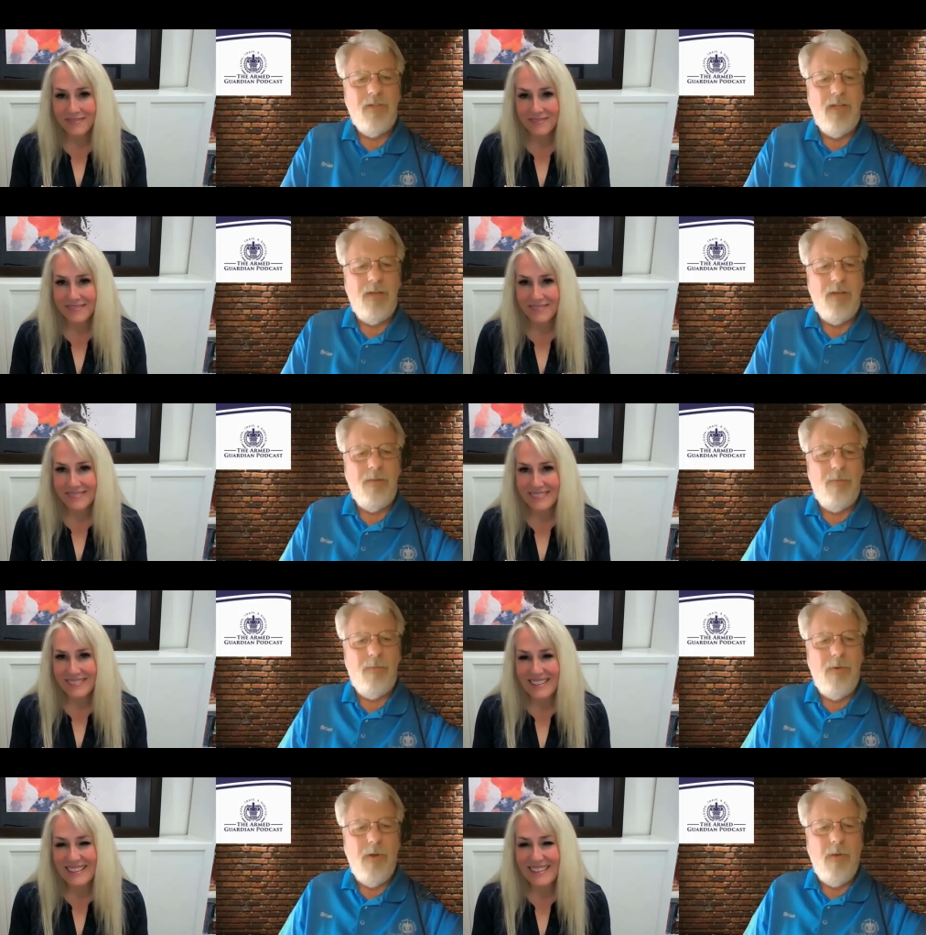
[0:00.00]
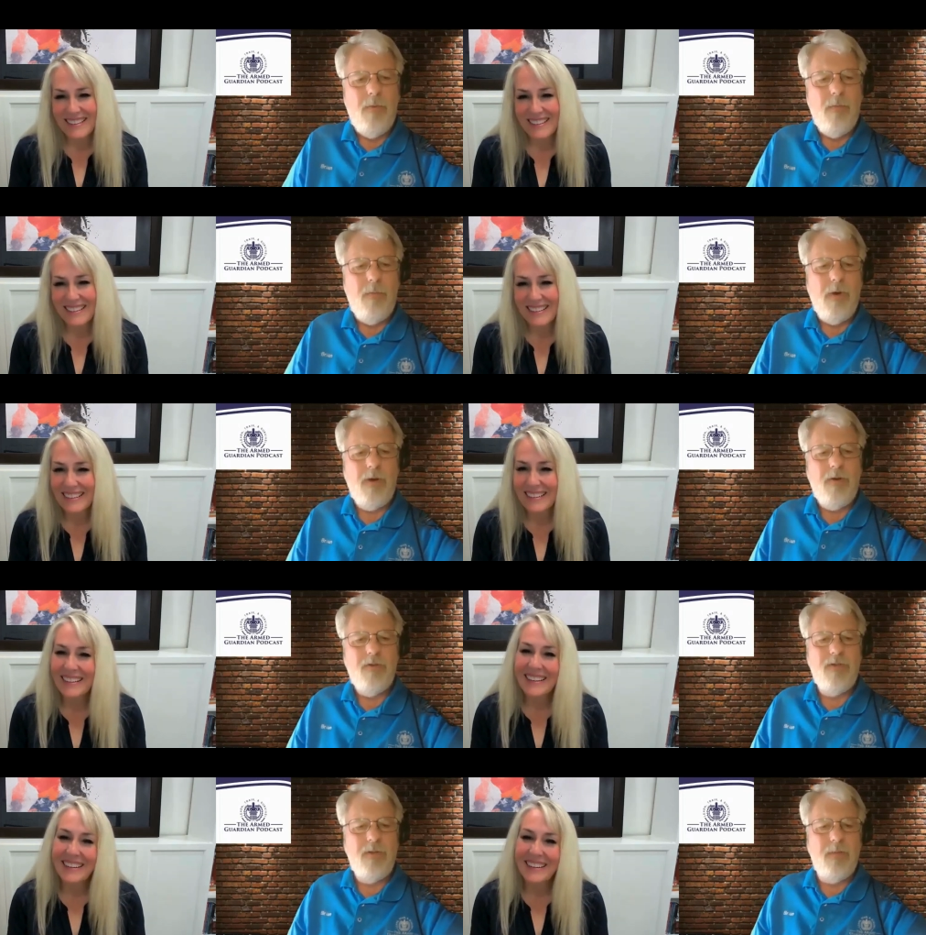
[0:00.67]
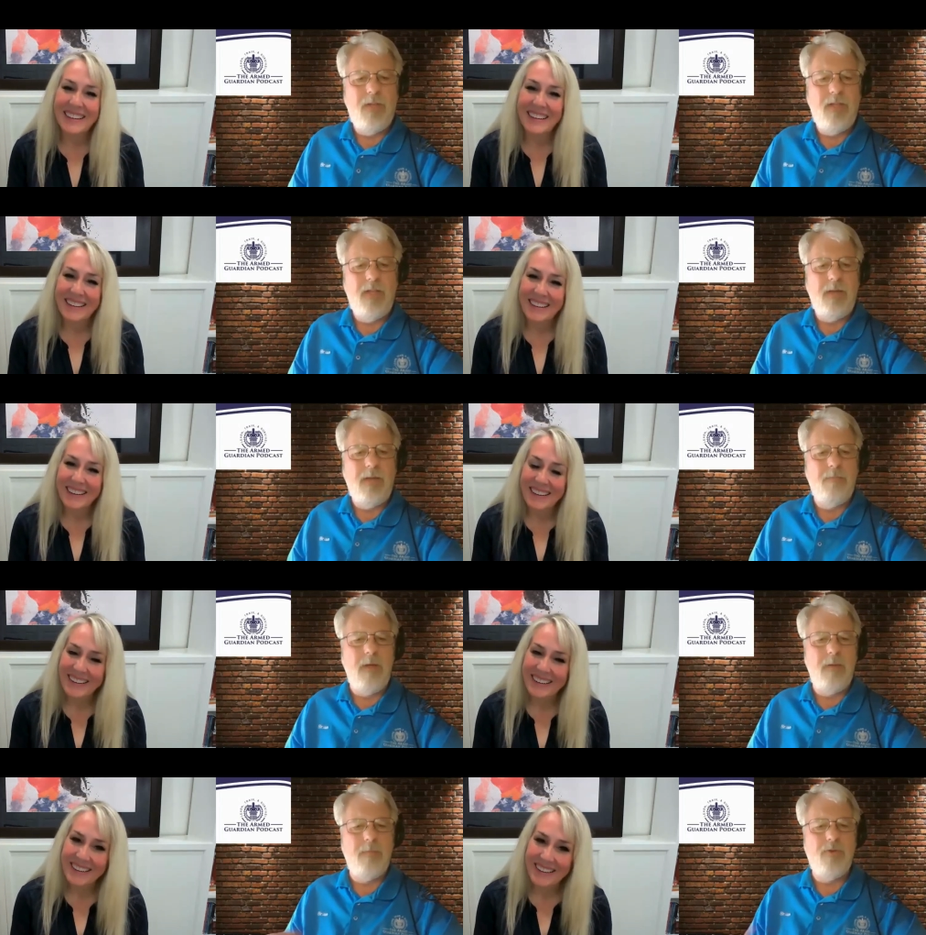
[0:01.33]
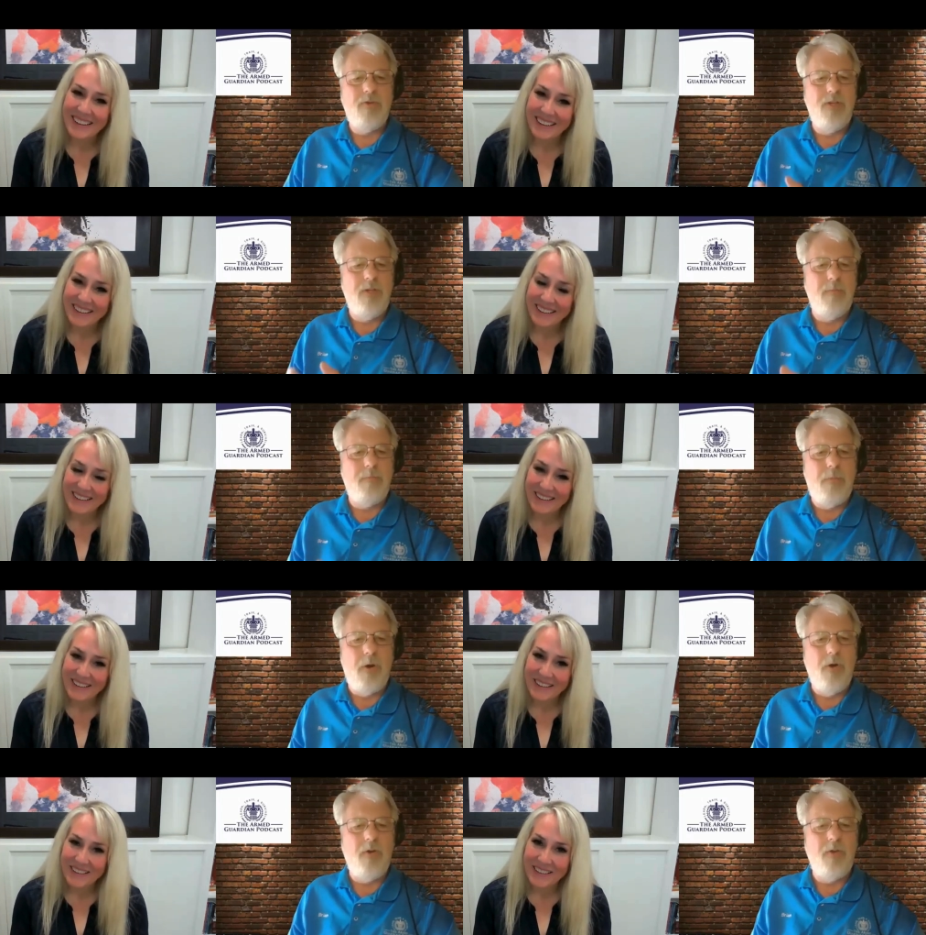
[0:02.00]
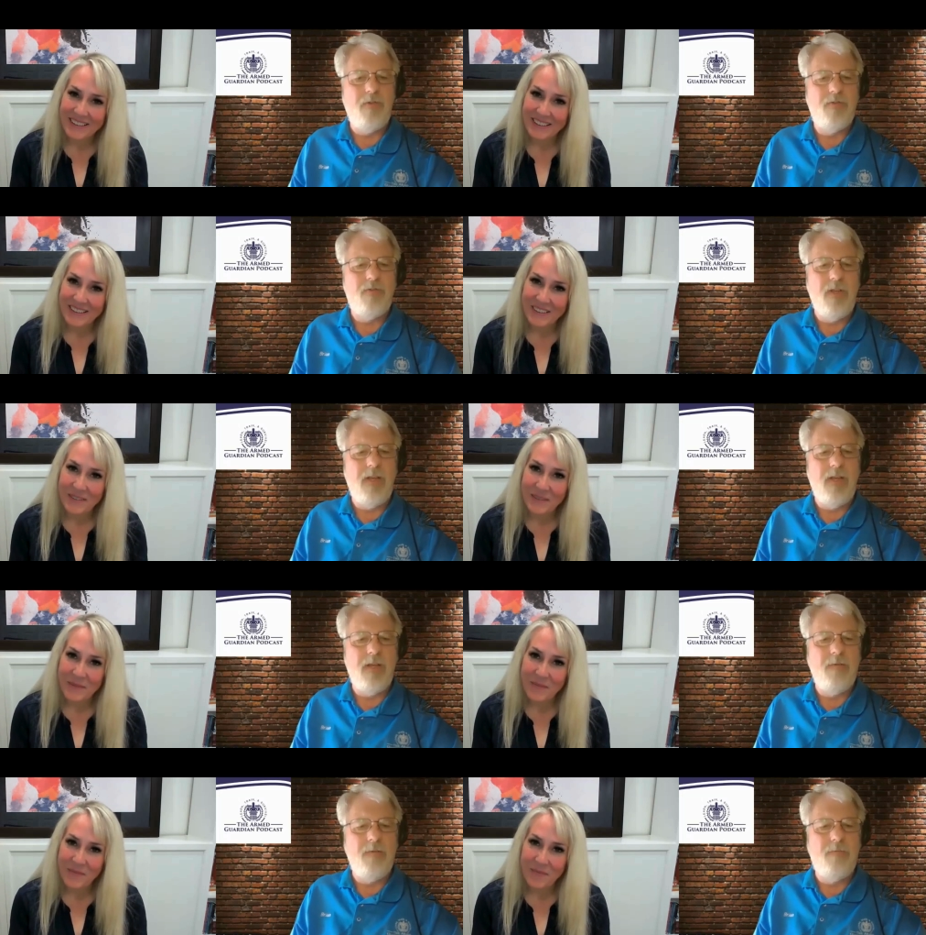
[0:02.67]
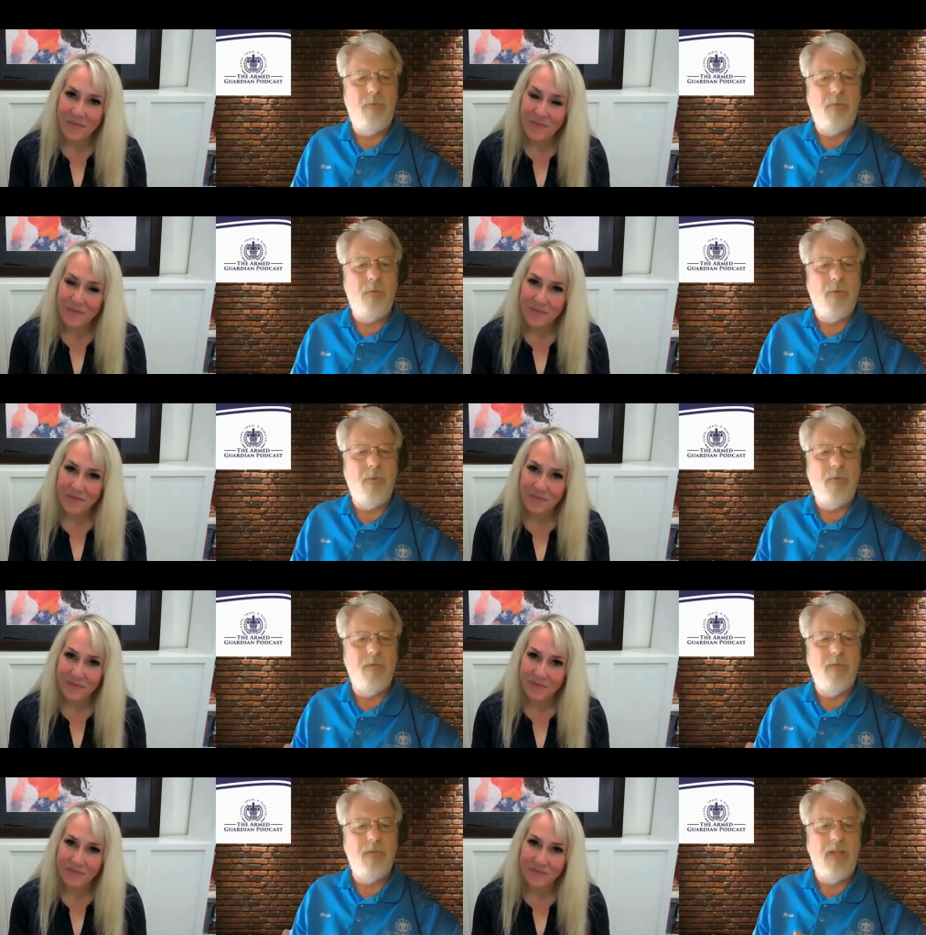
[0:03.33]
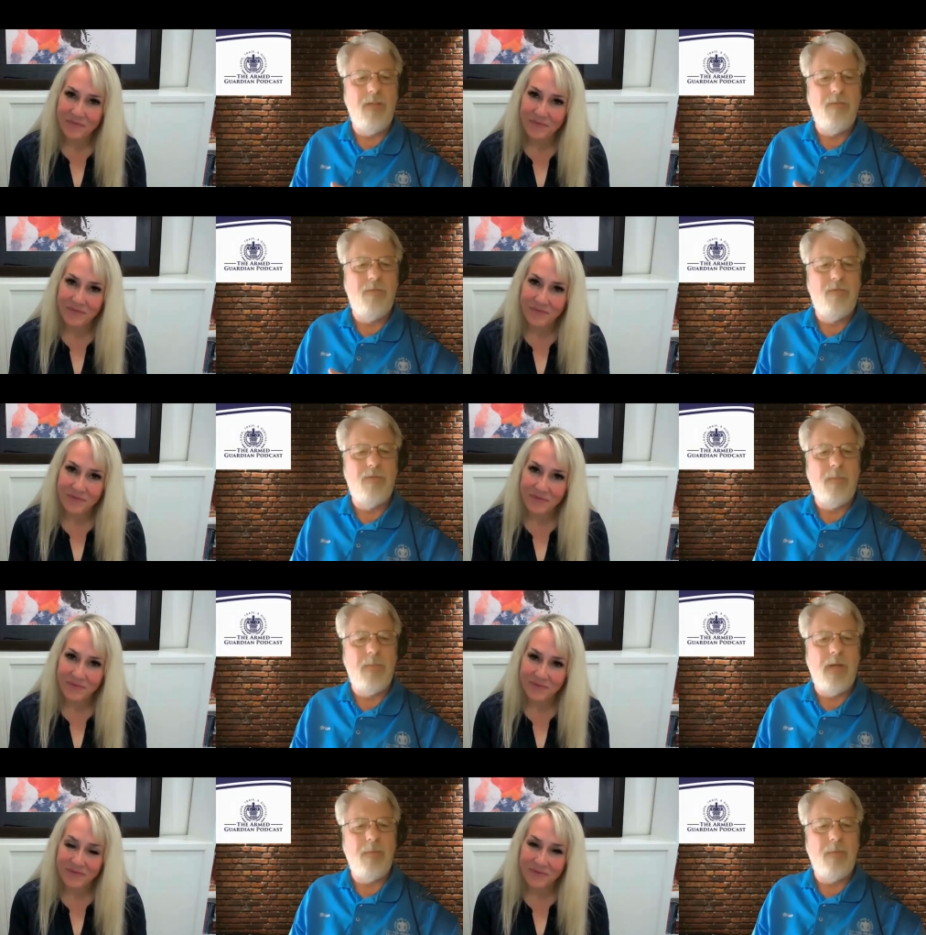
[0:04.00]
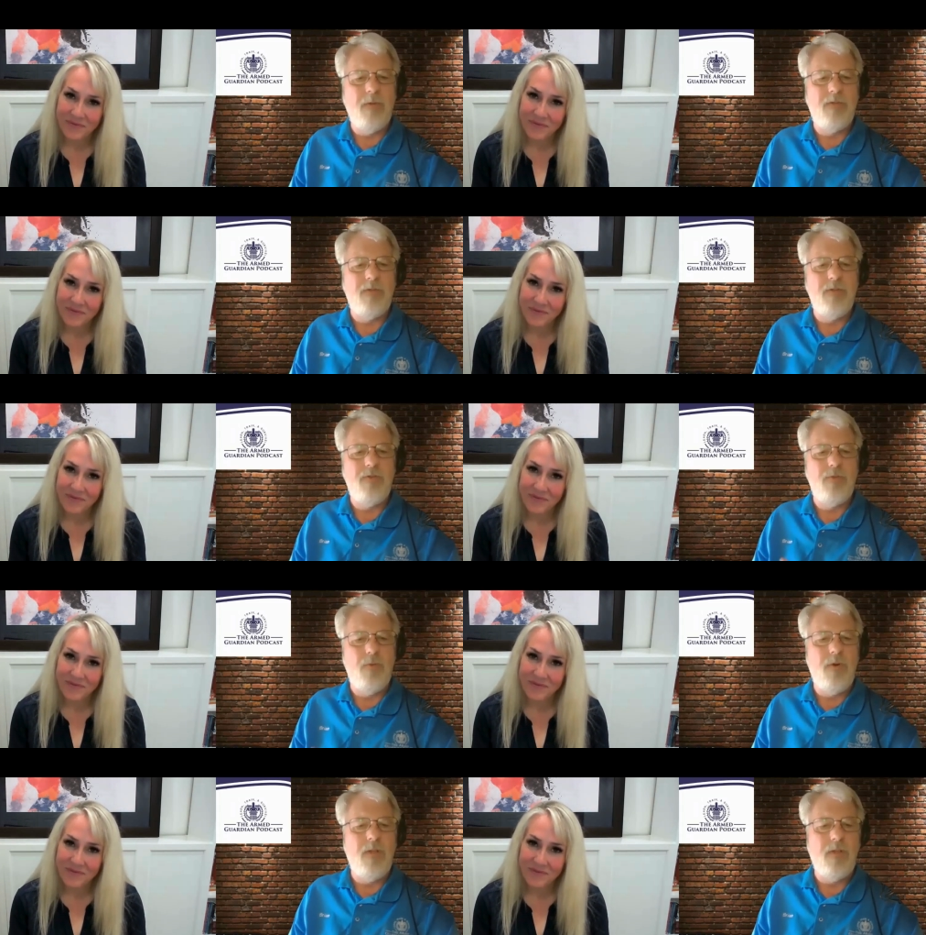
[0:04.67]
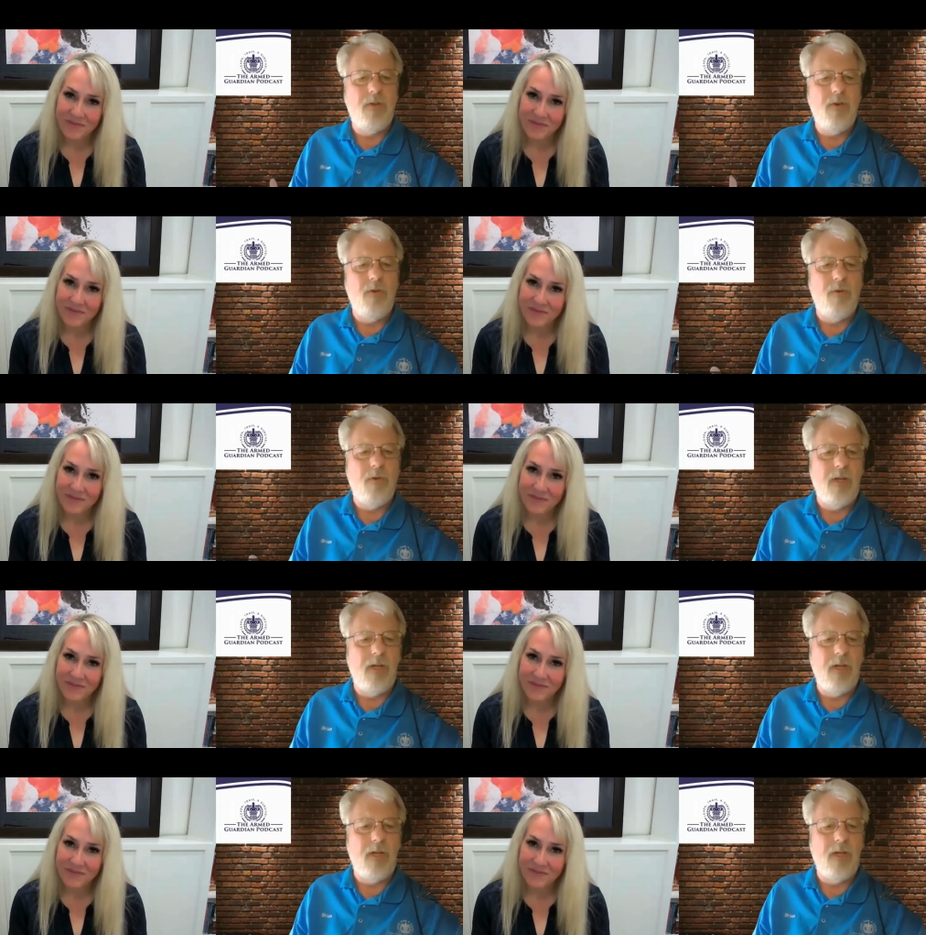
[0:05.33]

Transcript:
Speaker 1: uh what are some of the membership perks uh, for if somebody was to join Girl on a